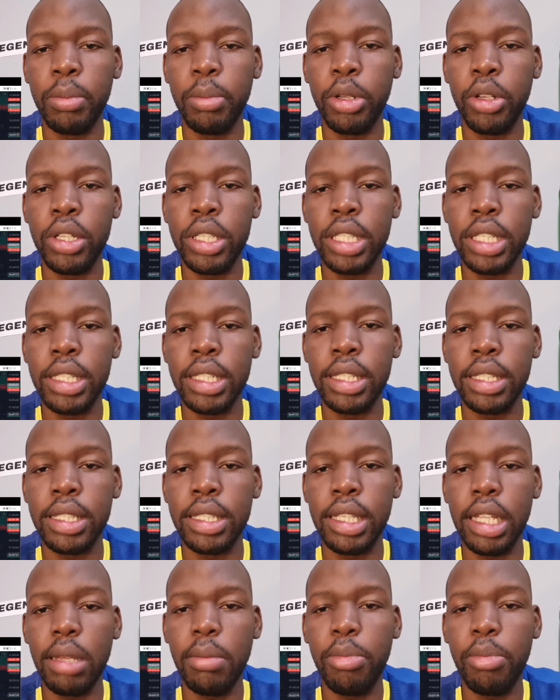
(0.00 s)
because it's the
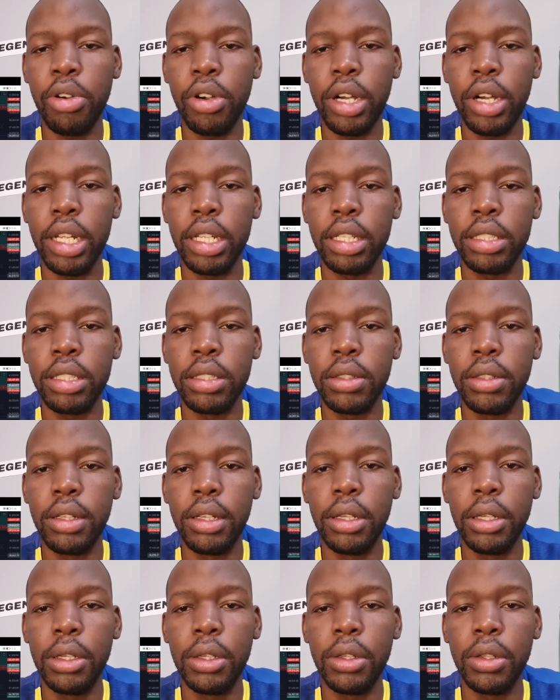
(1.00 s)
same price.
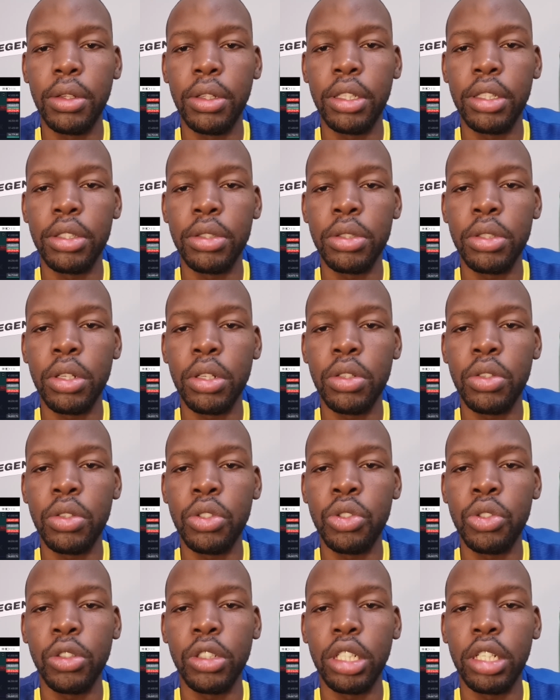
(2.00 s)
You can start to
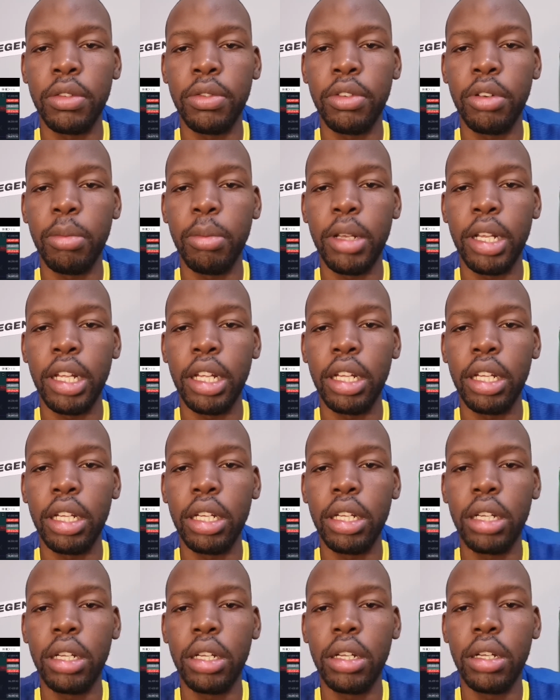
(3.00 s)
join it from like
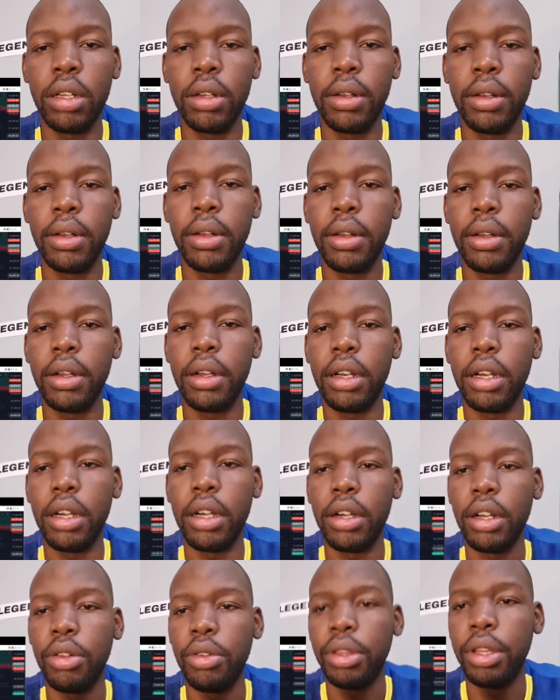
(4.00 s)

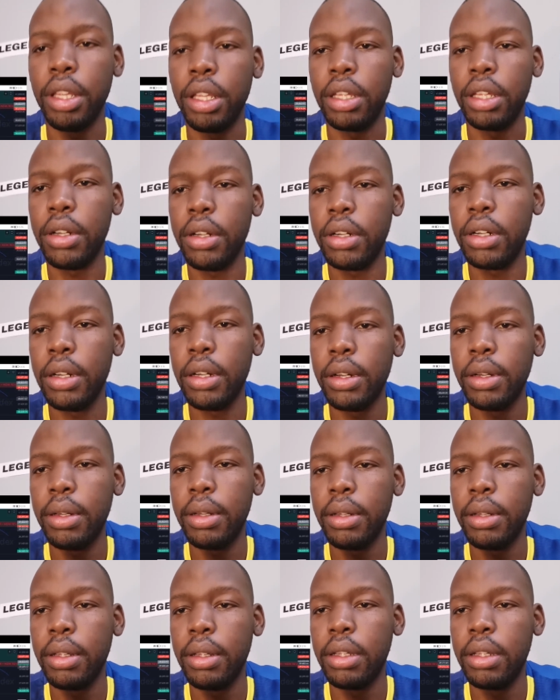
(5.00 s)
around there,
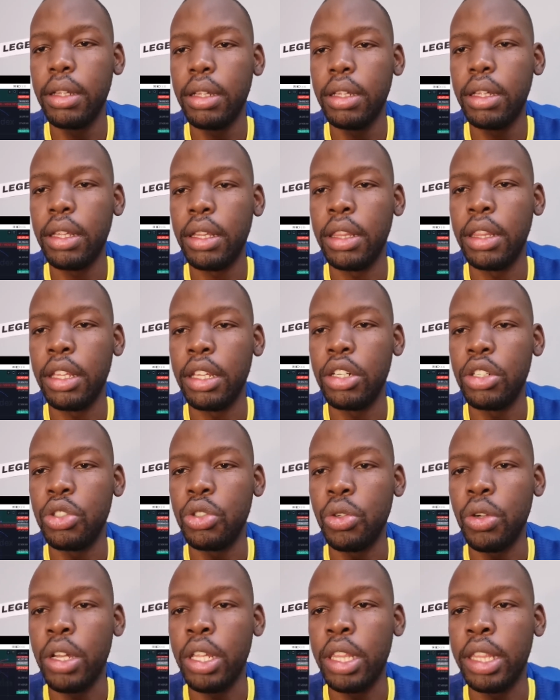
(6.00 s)
and then
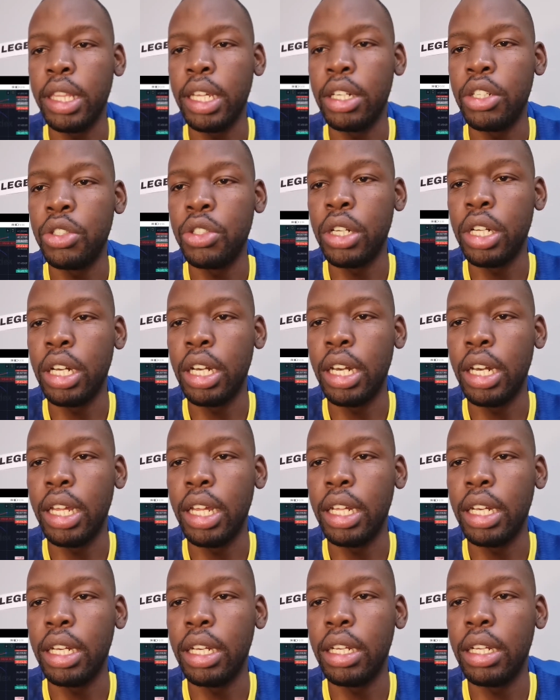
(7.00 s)
join that trend
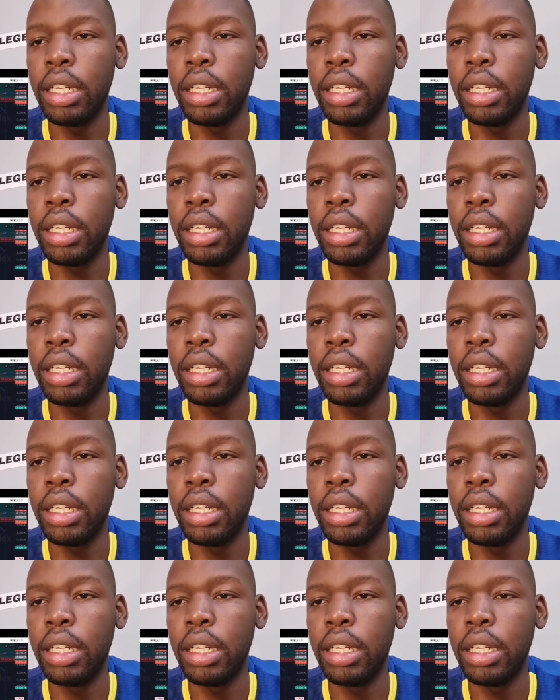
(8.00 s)
line.